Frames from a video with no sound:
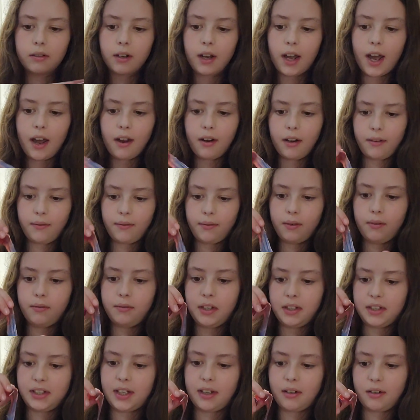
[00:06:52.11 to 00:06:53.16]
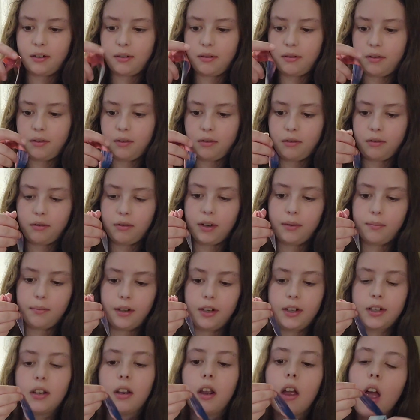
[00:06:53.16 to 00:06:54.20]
I don't even know if that's how to do it, but.